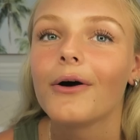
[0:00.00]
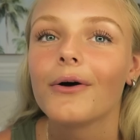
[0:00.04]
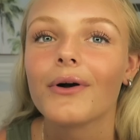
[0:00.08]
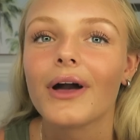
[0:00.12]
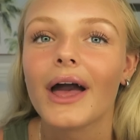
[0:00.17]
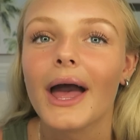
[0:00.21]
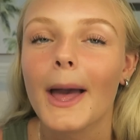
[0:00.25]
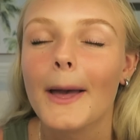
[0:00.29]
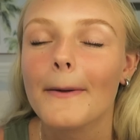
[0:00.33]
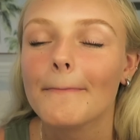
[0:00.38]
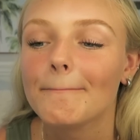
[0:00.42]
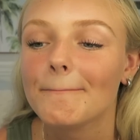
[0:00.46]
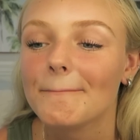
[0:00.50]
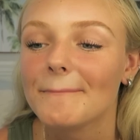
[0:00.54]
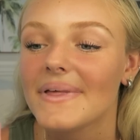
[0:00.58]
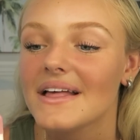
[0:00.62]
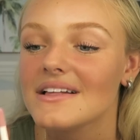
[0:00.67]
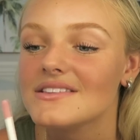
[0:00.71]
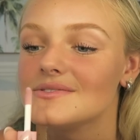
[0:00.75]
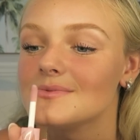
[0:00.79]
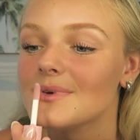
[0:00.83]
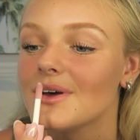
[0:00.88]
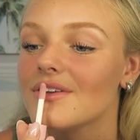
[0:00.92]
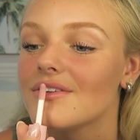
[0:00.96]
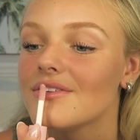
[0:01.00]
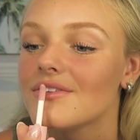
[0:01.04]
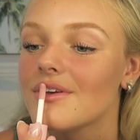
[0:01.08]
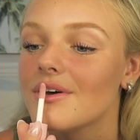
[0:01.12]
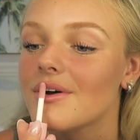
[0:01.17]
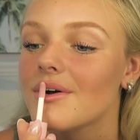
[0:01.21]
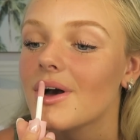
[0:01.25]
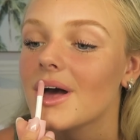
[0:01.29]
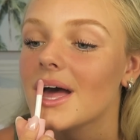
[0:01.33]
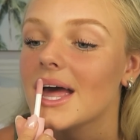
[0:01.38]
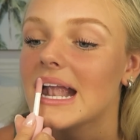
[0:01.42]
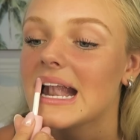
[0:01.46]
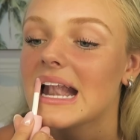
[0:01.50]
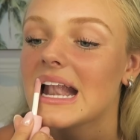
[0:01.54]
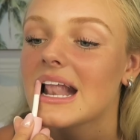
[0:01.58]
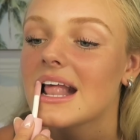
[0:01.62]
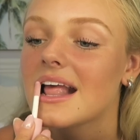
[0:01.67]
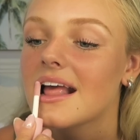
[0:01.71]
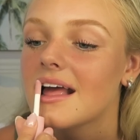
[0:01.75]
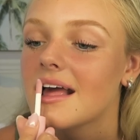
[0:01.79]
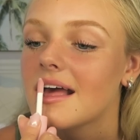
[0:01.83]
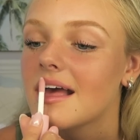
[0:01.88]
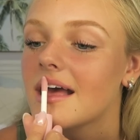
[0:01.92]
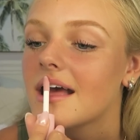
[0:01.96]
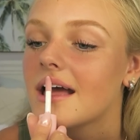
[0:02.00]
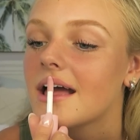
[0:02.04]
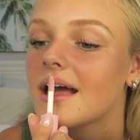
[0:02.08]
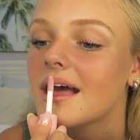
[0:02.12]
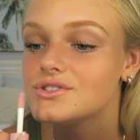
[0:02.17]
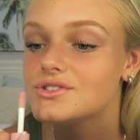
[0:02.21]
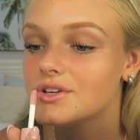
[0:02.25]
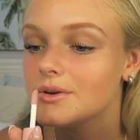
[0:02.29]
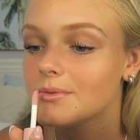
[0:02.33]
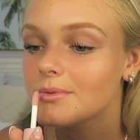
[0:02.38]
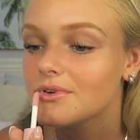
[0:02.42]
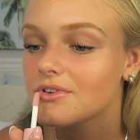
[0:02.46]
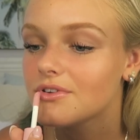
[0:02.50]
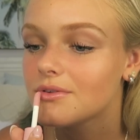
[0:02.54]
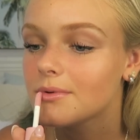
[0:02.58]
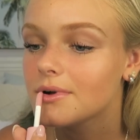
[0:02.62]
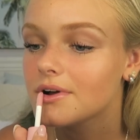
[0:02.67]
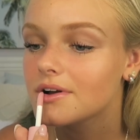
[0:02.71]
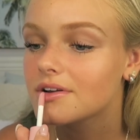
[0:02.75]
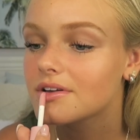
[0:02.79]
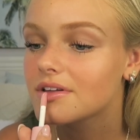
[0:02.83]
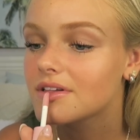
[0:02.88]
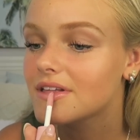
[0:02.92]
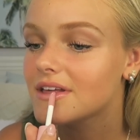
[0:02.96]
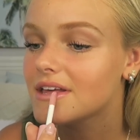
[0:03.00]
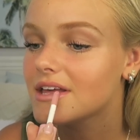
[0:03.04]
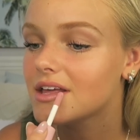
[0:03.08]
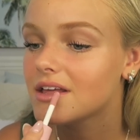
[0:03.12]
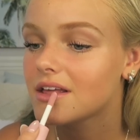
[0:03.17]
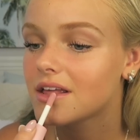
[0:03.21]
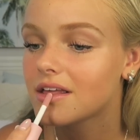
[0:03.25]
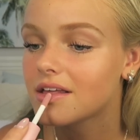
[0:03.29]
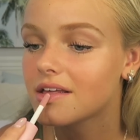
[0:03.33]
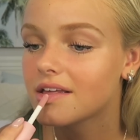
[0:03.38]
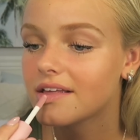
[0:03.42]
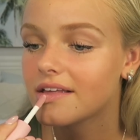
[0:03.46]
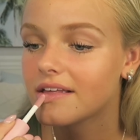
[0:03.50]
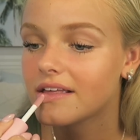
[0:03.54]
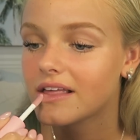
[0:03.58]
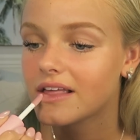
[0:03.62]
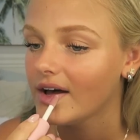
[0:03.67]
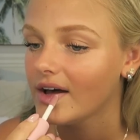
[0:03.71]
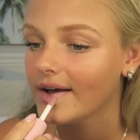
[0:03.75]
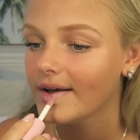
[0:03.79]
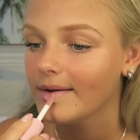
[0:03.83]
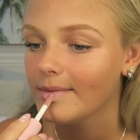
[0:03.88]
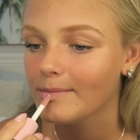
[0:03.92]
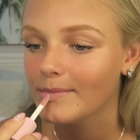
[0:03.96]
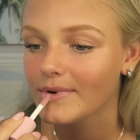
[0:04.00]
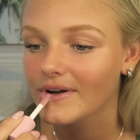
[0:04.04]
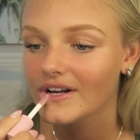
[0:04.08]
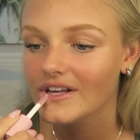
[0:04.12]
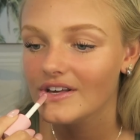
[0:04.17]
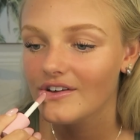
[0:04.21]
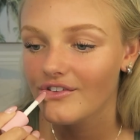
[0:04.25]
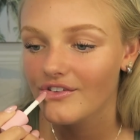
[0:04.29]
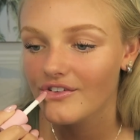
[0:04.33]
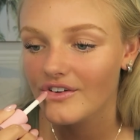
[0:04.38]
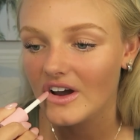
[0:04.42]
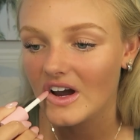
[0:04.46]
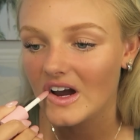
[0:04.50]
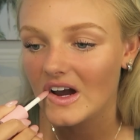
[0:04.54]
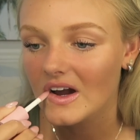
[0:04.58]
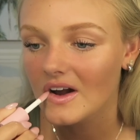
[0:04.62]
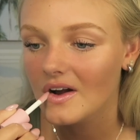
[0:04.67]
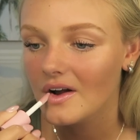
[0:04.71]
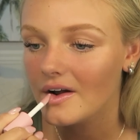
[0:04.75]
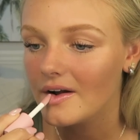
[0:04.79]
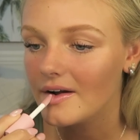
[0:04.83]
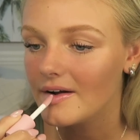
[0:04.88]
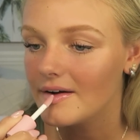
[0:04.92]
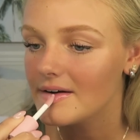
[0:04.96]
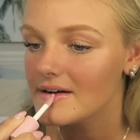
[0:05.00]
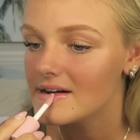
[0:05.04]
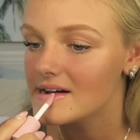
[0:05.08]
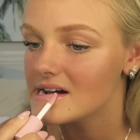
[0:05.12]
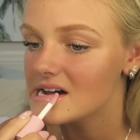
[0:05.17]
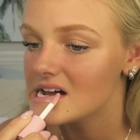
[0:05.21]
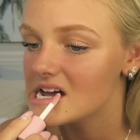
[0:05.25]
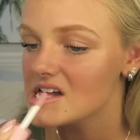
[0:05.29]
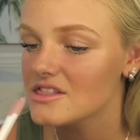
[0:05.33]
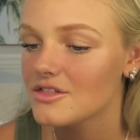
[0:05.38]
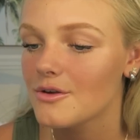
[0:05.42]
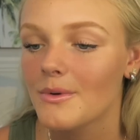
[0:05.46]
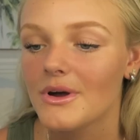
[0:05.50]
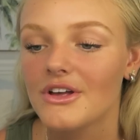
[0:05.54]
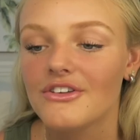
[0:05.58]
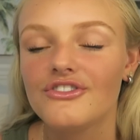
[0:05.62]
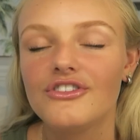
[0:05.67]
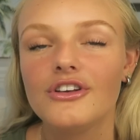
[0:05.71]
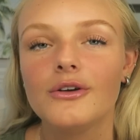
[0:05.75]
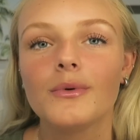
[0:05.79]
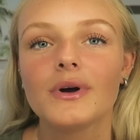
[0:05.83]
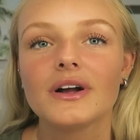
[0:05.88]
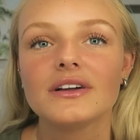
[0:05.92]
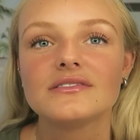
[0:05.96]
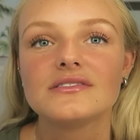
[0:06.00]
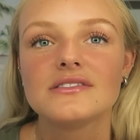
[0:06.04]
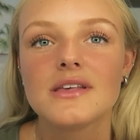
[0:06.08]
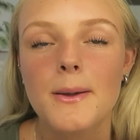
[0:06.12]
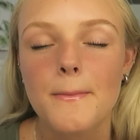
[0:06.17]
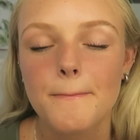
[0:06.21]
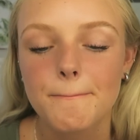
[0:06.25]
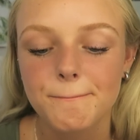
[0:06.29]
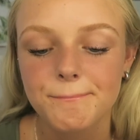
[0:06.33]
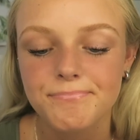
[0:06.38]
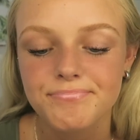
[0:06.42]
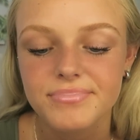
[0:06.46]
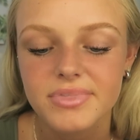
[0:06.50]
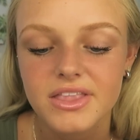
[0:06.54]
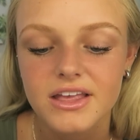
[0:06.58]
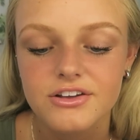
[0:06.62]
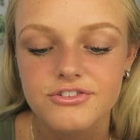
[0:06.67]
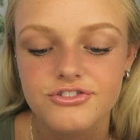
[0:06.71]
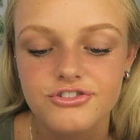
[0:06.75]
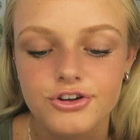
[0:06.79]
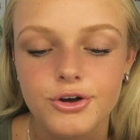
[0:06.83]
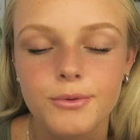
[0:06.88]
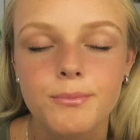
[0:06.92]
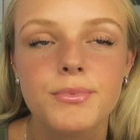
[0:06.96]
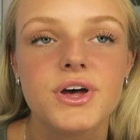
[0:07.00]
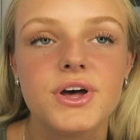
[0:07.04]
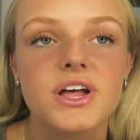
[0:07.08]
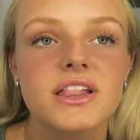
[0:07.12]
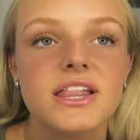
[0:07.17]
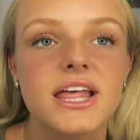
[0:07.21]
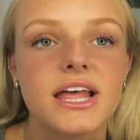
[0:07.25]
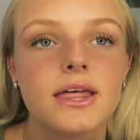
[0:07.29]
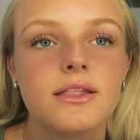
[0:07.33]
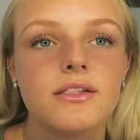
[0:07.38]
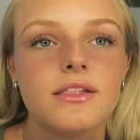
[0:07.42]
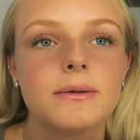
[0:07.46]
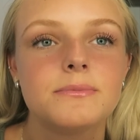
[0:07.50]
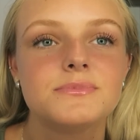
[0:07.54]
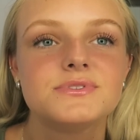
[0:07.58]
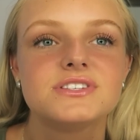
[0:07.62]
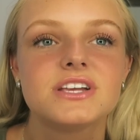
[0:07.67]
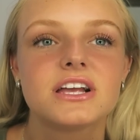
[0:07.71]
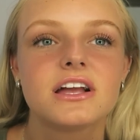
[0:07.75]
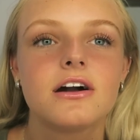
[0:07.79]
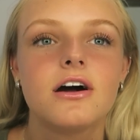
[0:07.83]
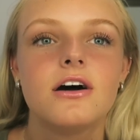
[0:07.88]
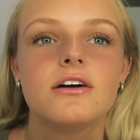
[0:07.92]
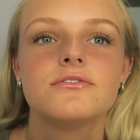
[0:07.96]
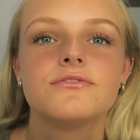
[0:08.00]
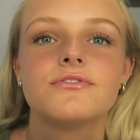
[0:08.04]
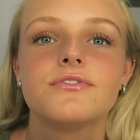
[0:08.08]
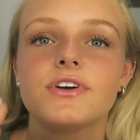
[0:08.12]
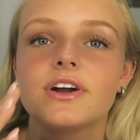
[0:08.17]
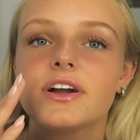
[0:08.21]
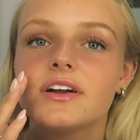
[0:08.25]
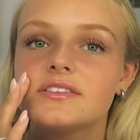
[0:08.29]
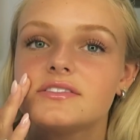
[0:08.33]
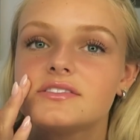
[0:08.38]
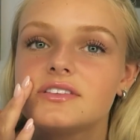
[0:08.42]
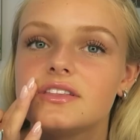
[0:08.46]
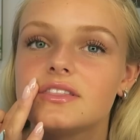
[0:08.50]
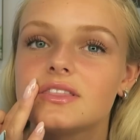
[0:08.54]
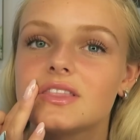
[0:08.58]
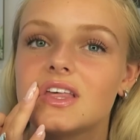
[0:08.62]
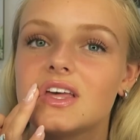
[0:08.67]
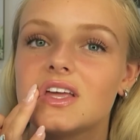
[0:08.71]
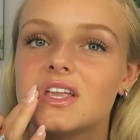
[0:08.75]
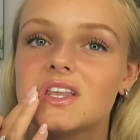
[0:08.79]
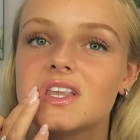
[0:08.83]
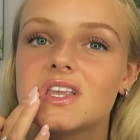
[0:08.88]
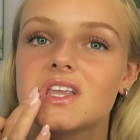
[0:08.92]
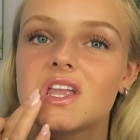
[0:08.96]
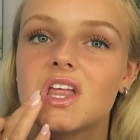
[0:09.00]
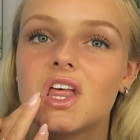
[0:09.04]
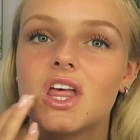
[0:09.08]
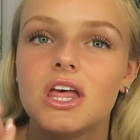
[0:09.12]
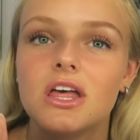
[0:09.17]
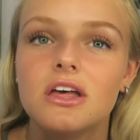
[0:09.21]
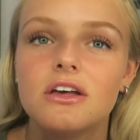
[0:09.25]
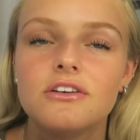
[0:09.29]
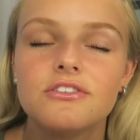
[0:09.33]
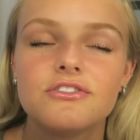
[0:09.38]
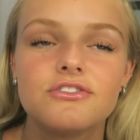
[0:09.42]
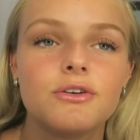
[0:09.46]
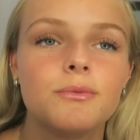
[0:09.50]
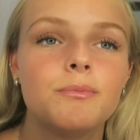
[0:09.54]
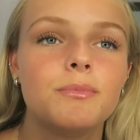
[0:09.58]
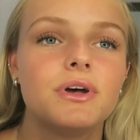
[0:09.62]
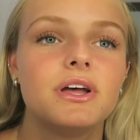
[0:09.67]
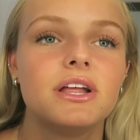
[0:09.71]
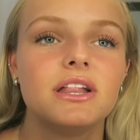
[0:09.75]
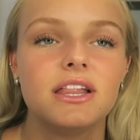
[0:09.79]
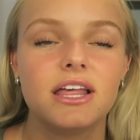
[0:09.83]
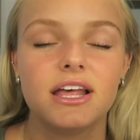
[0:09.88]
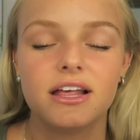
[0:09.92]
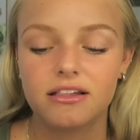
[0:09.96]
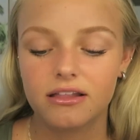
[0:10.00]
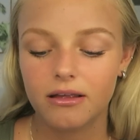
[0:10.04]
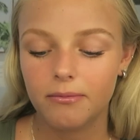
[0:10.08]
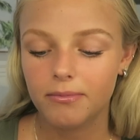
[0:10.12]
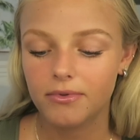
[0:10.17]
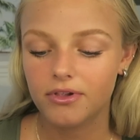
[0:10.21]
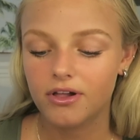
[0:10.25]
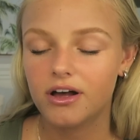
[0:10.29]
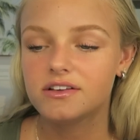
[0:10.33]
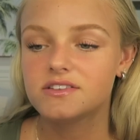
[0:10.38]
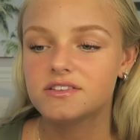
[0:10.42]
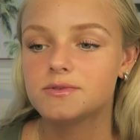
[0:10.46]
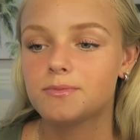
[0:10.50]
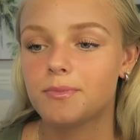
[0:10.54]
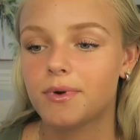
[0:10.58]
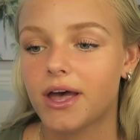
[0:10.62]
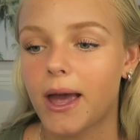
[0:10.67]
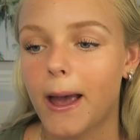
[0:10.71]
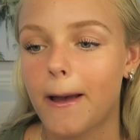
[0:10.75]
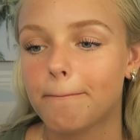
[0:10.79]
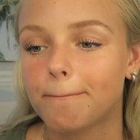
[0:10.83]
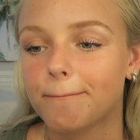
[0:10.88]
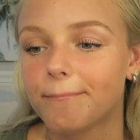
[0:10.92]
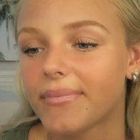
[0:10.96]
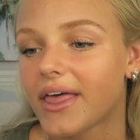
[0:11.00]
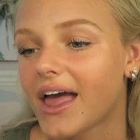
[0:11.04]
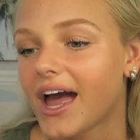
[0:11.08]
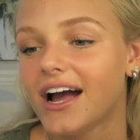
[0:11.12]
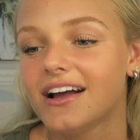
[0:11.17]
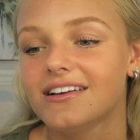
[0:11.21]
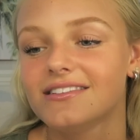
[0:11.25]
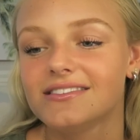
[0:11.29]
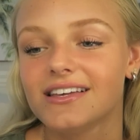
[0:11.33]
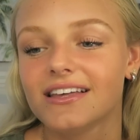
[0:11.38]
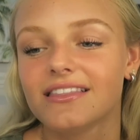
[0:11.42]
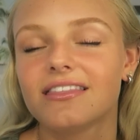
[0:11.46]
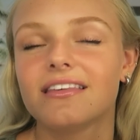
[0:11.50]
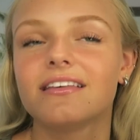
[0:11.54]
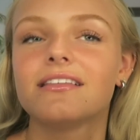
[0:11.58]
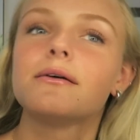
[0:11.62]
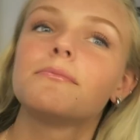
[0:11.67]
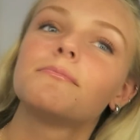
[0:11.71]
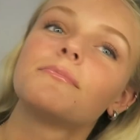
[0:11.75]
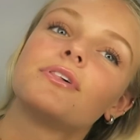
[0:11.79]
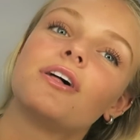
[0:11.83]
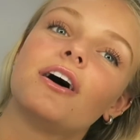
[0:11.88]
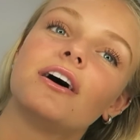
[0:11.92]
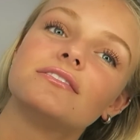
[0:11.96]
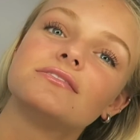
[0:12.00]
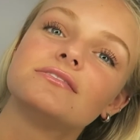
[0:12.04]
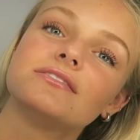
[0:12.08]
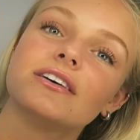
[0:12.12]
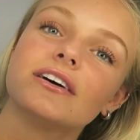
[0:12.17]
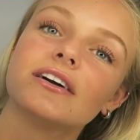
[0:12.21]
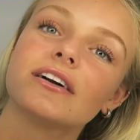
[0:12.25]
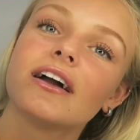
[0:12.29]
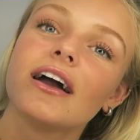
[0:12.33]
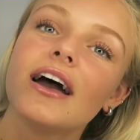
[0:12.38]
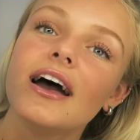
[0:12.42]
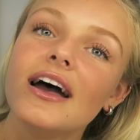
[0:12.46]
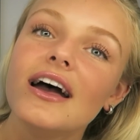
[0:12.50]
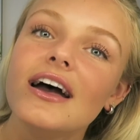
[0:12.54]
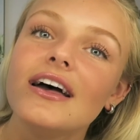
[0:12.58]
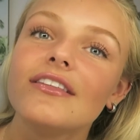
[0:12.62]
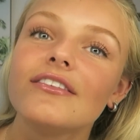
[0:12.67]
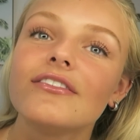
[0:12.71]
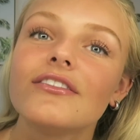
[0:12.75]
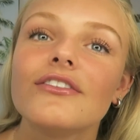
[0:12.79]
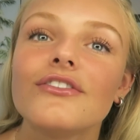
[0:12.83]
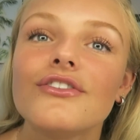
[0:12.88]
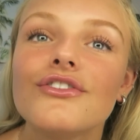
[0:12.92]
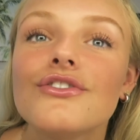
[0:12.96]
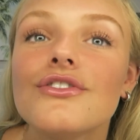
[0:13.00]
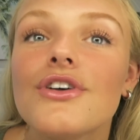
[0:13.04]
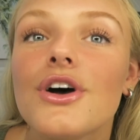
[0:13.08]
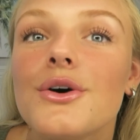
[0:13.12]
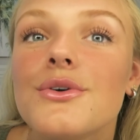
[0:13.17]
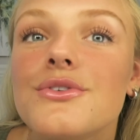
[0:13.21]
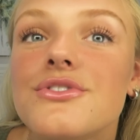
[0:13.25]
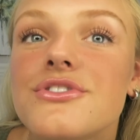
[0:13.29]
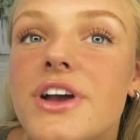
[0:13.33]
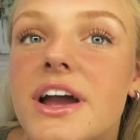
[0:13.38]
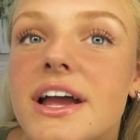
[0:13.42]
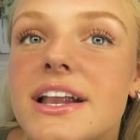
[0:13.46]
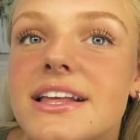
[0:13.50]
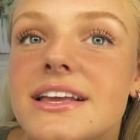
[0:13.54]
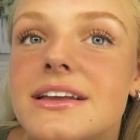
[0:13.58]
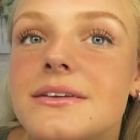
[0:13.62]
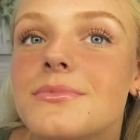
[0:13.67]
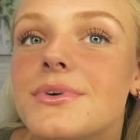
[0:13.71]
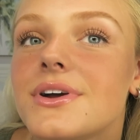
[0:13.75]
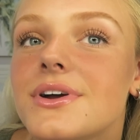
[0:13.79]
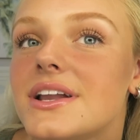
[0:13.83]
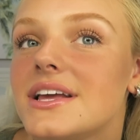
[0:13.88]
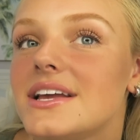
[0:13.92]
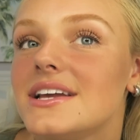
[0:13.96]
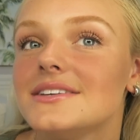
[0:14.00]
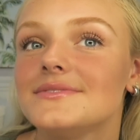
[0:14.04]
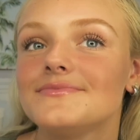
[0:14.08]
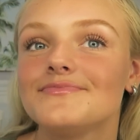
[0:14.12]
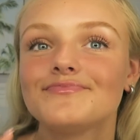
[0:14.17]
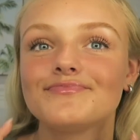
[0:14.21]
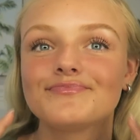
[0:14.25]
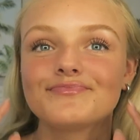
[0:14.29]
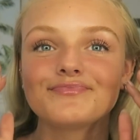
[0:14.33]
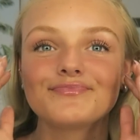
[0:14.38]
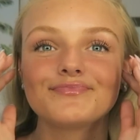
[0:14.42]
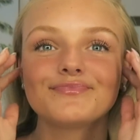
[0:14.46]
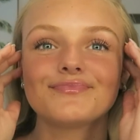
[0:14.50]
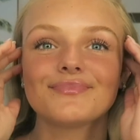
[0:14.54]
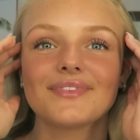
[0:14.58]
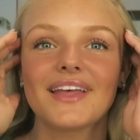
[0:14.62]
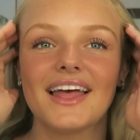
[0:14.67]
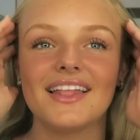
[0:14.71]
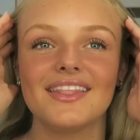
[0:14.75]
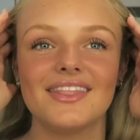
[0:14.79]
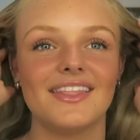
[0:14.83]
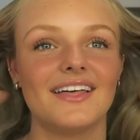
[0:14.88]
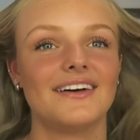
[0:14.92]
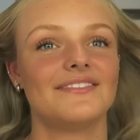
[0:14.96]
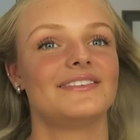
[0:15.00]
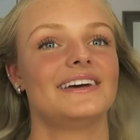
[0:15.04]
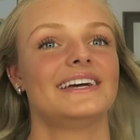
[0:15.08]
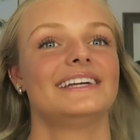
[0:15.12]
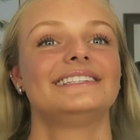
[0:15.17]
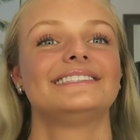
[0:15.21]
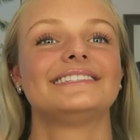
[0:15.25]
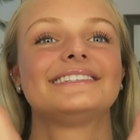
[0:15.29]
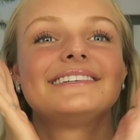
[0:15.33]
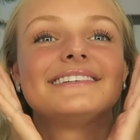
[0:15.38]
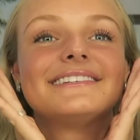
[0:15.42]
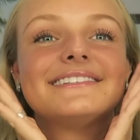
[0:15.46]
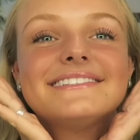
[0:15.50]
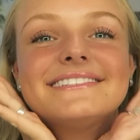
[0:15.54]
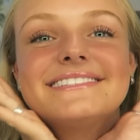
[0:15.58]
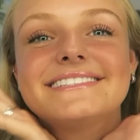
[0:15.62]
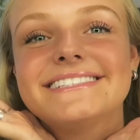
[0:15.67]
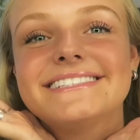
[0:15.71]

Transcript: Okay, that smells so good. Super sparkly. I'm pretty sure the way she wears them is she'll put like lipstick on first and then she'll put like lip gloss, but I just like the lip gloss look. This is so shiny and pretty. I love it.